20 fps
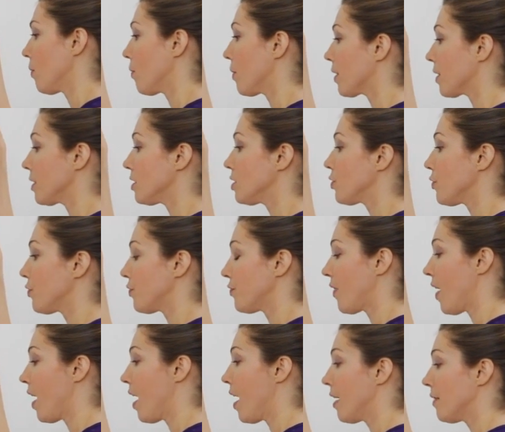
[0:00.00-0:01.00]
We're going to do
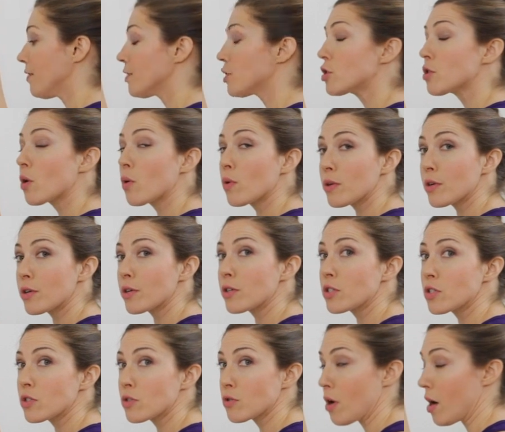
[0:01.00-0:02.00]
5 shoulder
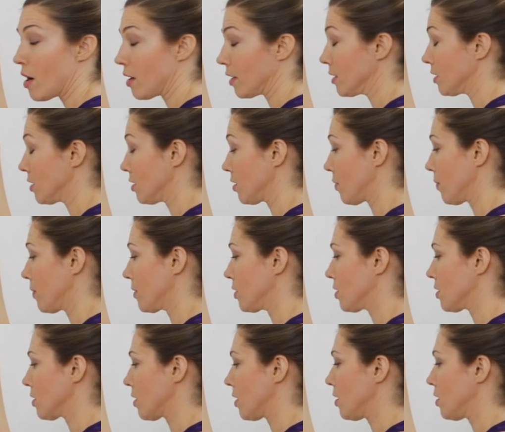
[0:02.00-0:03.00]
shrugs. So we're
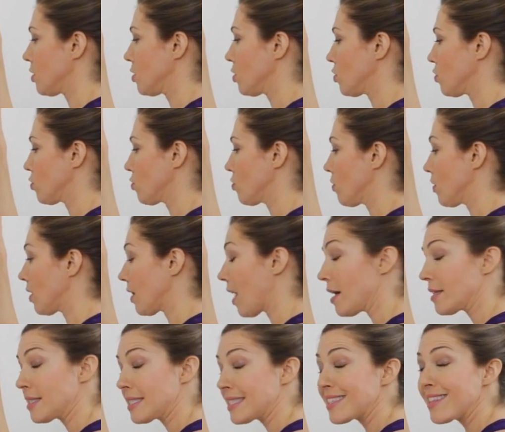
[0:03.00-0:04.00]
just going to
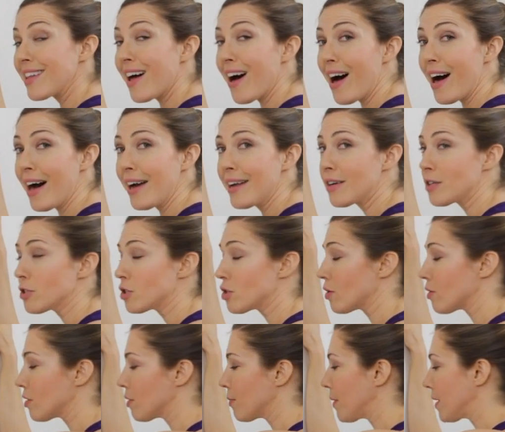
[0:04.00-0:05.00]
slide our
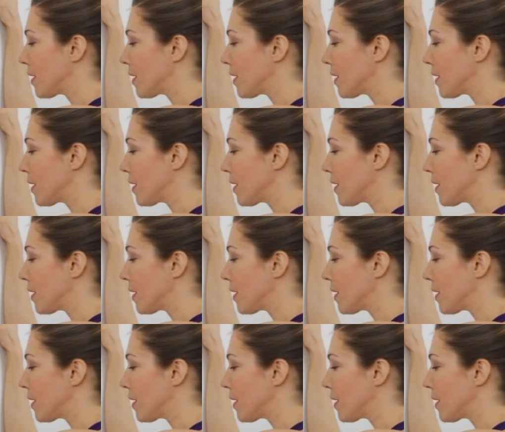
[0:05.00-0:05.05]
shoulder